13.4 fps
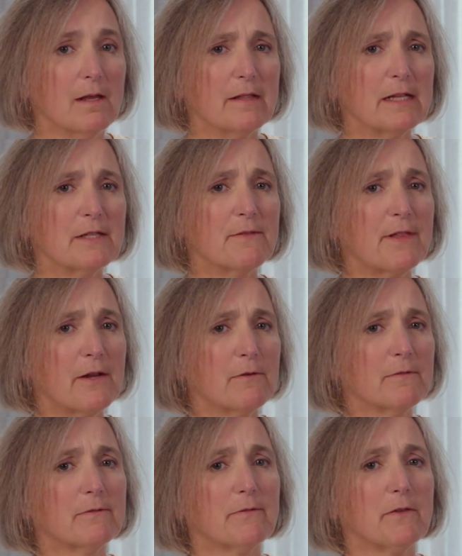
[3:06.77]
Thanks for that
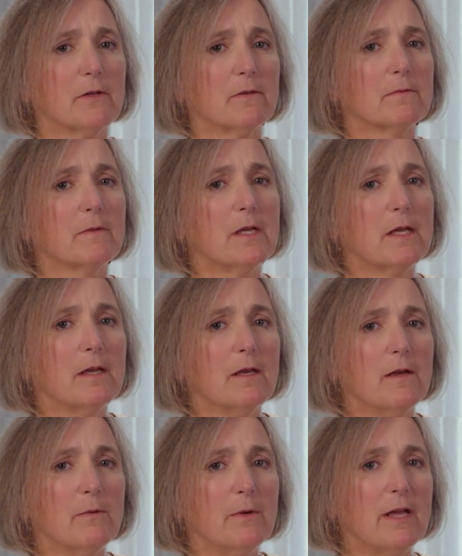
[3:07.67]
overview.
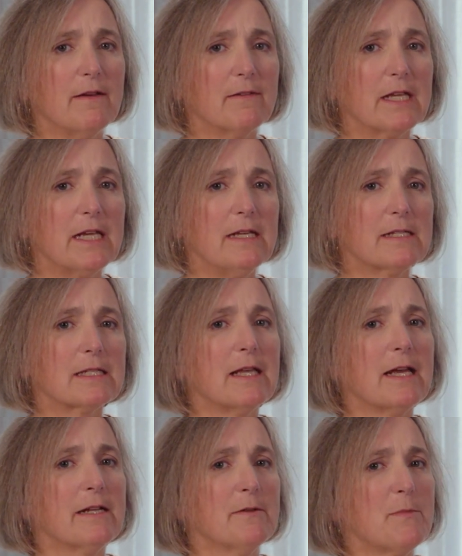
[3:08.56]
We have a key
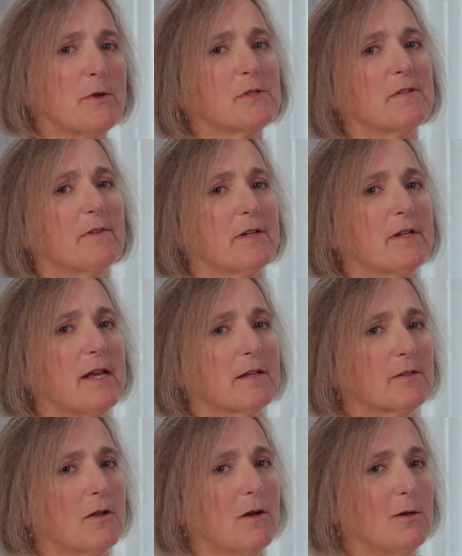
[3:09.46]
slide in most of our
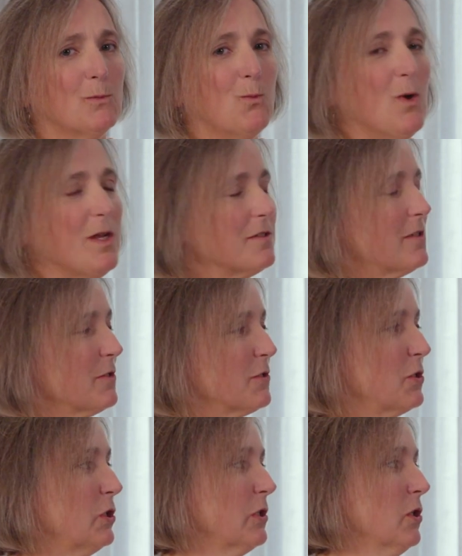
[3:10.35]
decks called "What Does
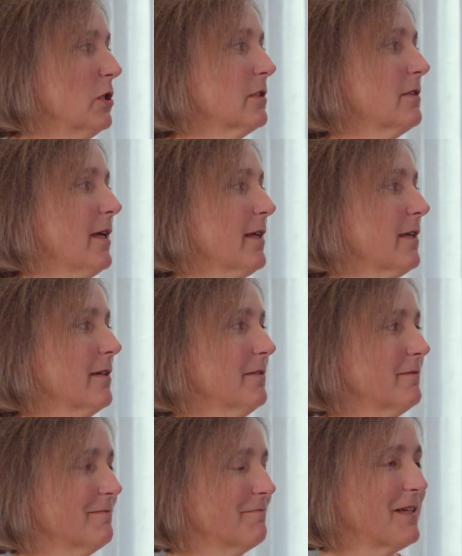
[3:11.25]
Good Look
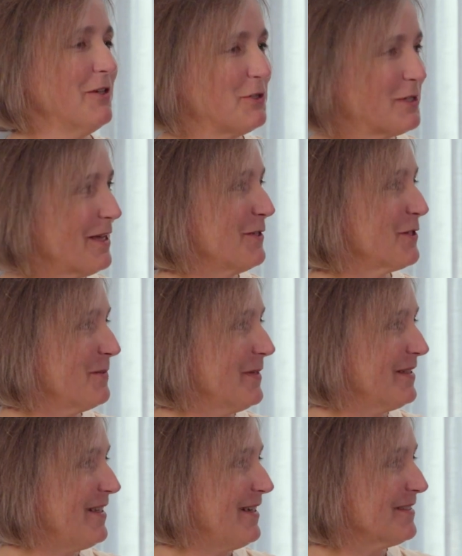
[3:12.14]
Like?" Can you tell us
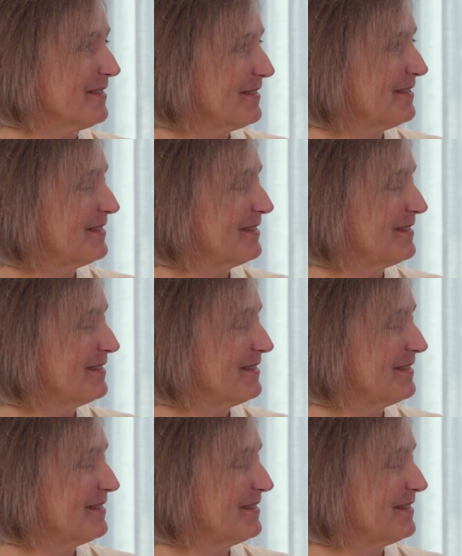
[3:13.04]
about that?